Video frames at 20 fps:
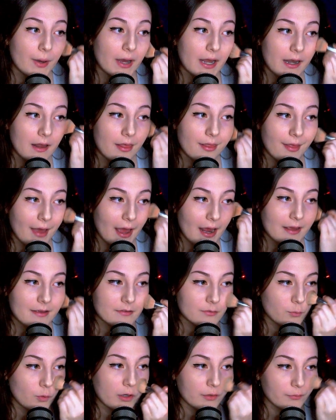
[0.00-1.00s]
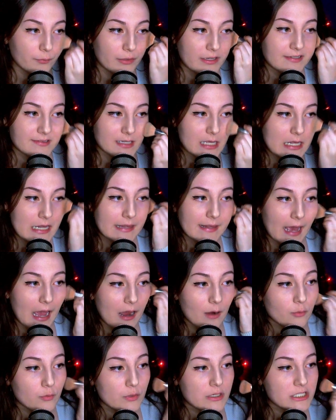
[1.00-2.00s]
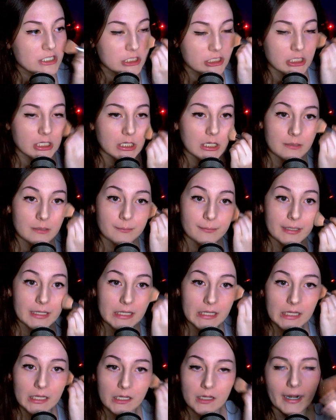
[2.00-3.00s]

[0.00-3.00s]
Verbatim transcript: But that is one reason that we shouldn't be,